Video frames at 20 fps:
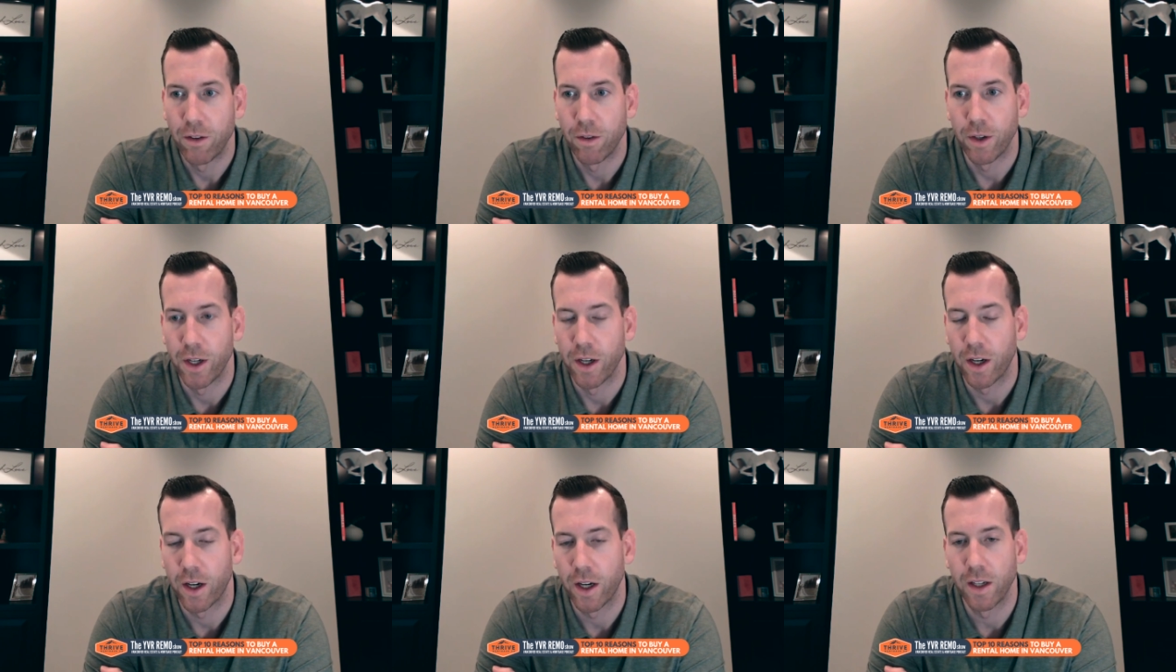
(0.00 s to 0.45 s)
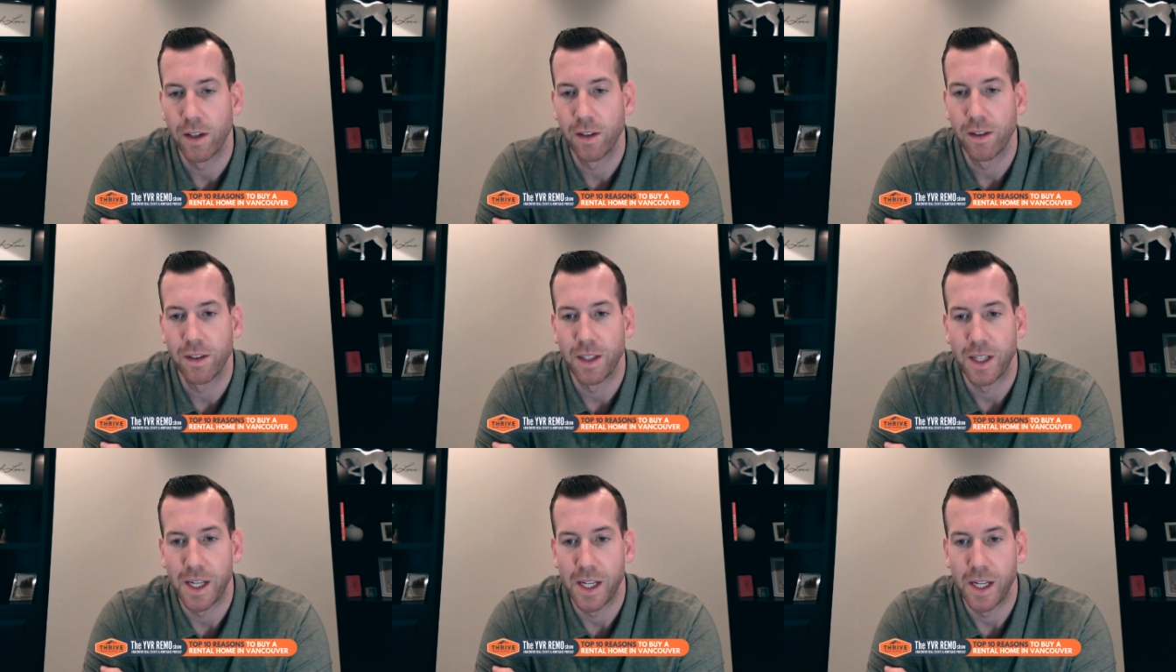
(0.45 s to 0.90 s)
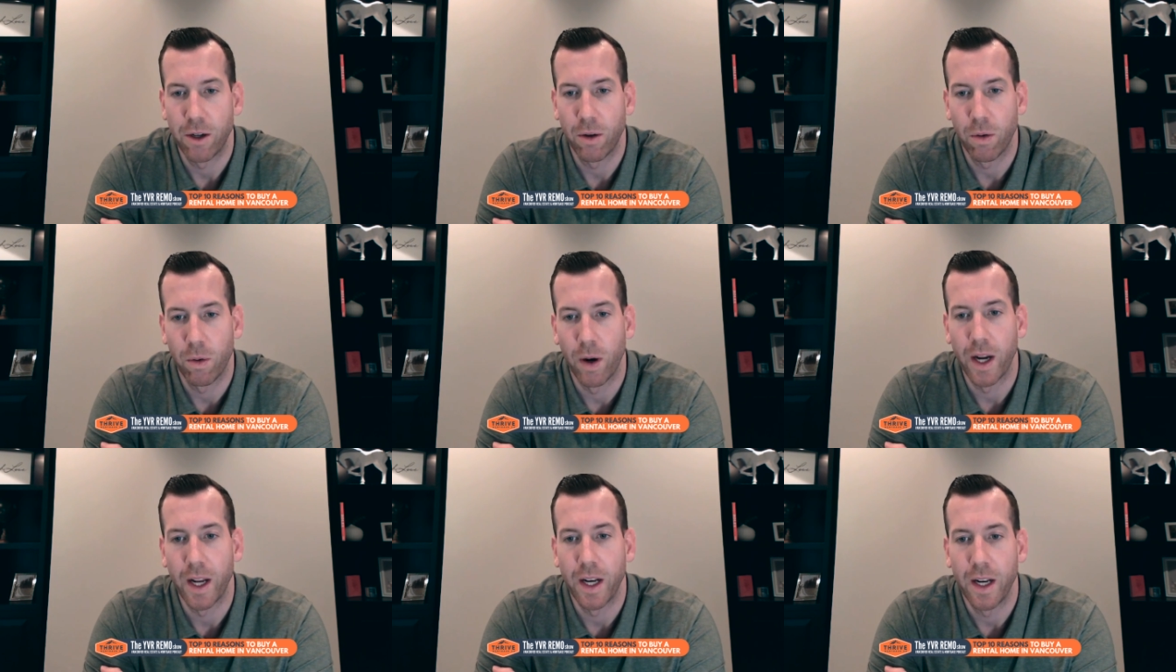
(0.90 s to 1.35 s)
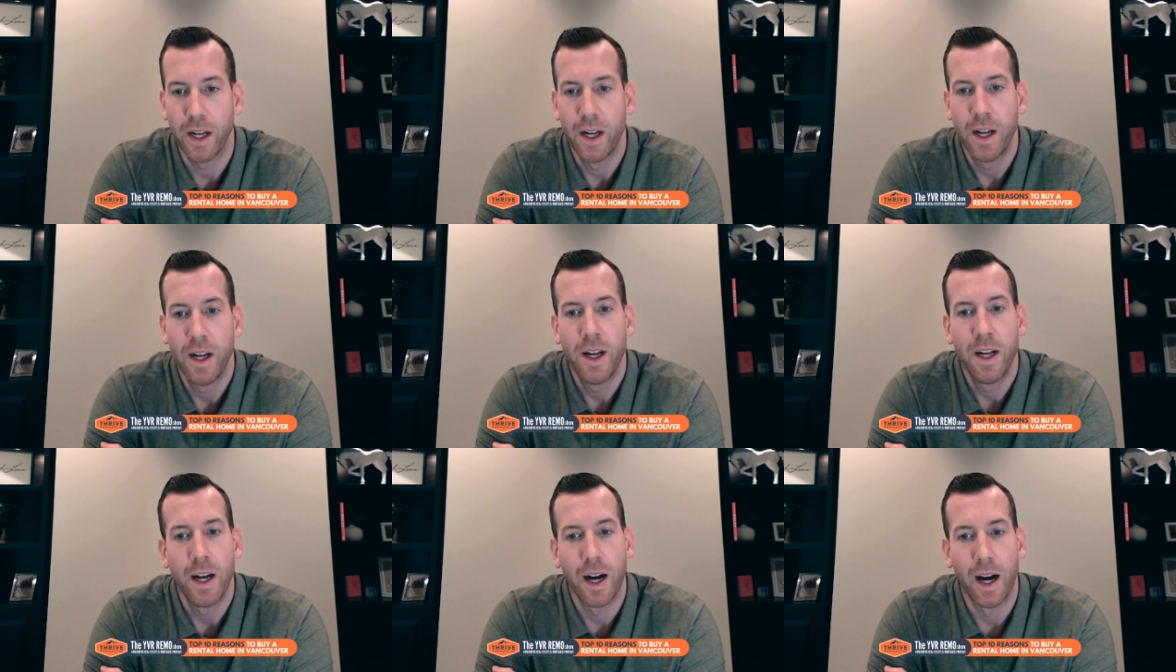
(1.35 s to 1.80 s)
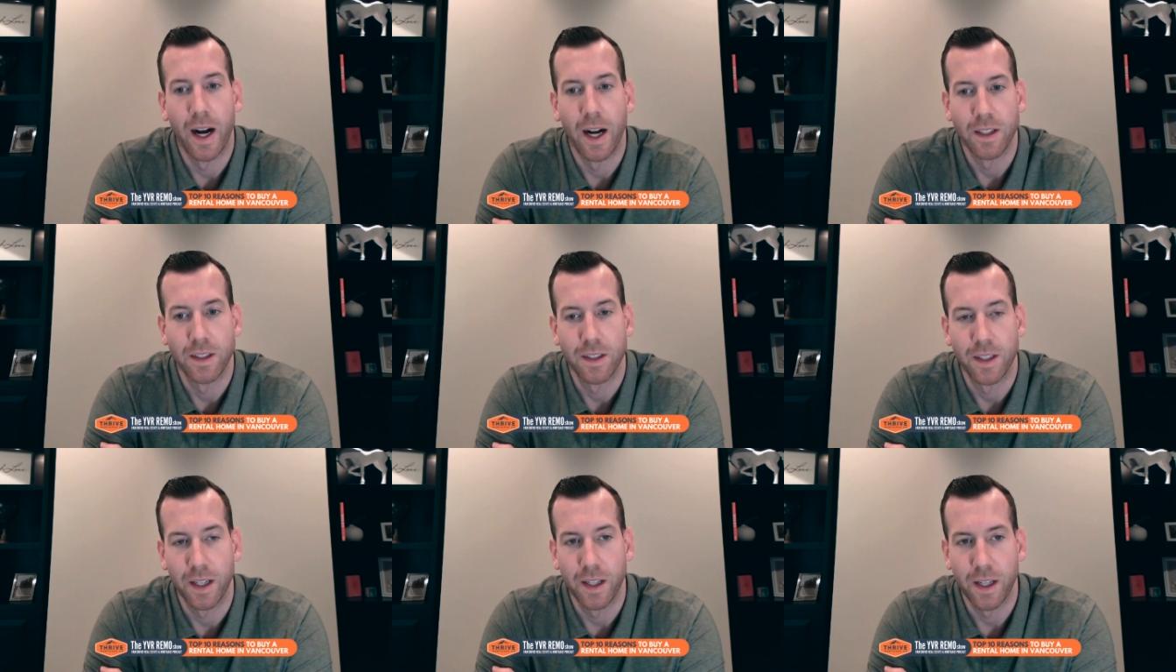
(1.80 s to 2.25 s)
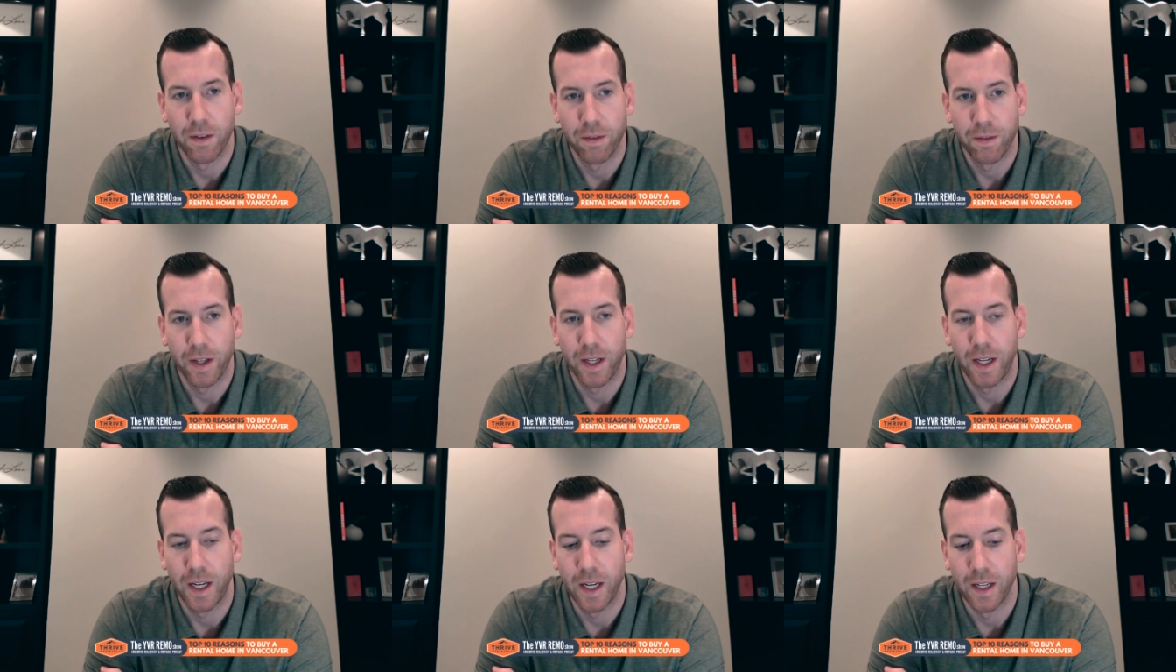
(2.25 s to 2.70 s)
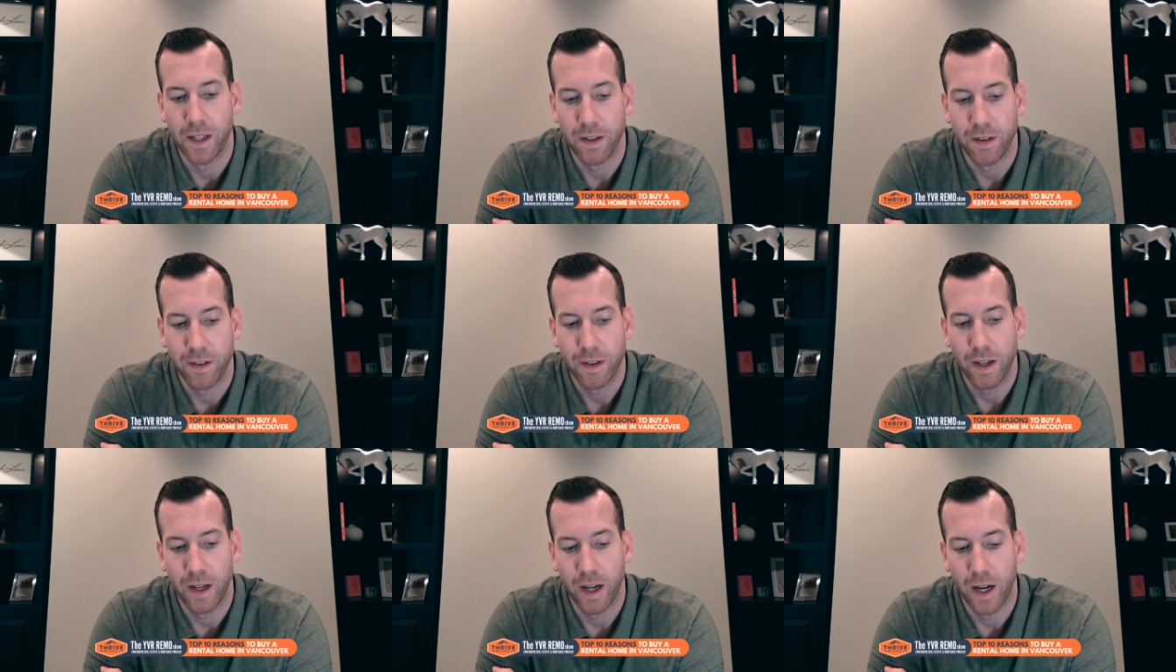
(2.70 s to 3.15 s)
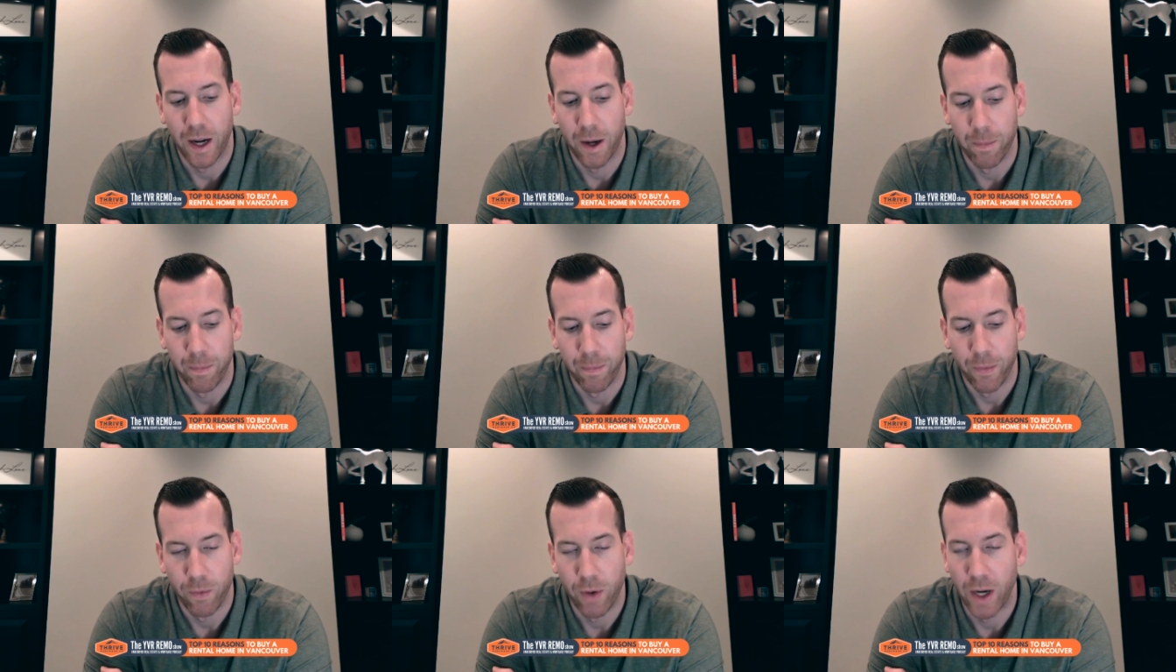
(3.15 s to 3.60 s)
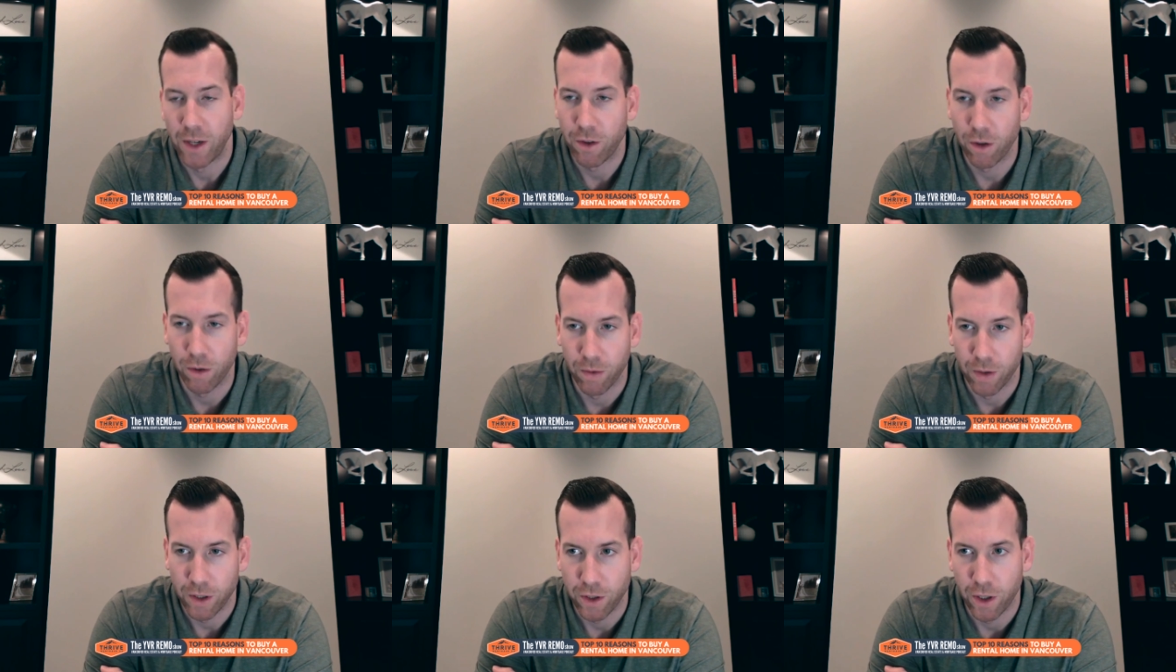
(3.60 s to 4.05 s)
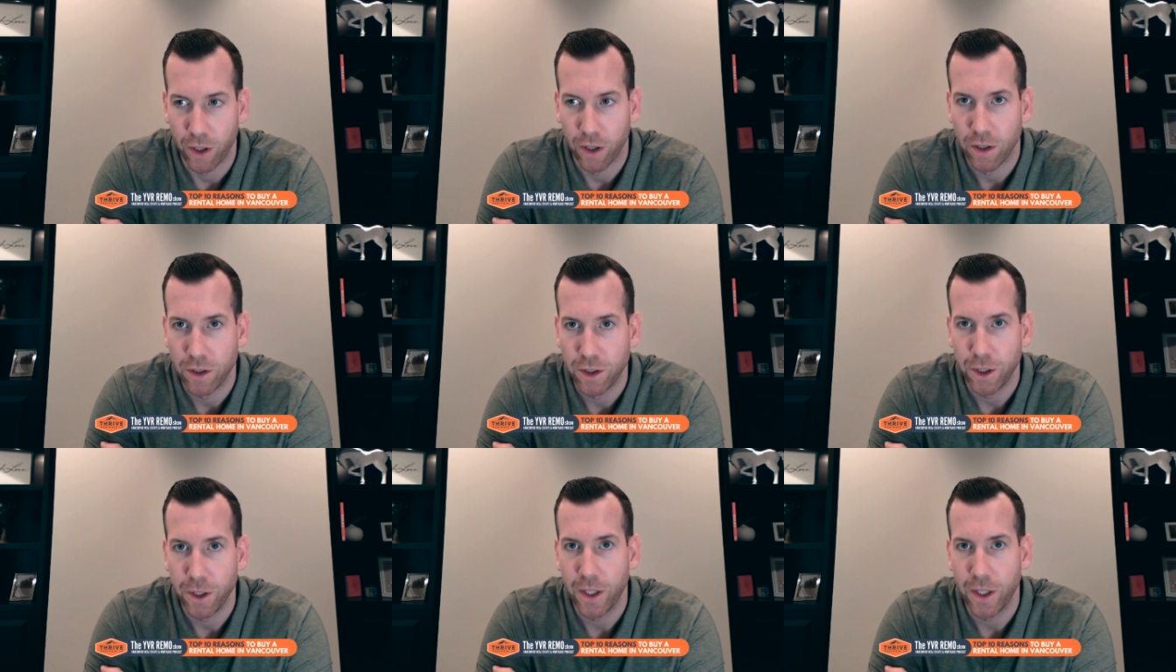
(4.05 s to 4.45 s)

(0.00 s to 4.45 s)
So you're going to see quite significant rental returns,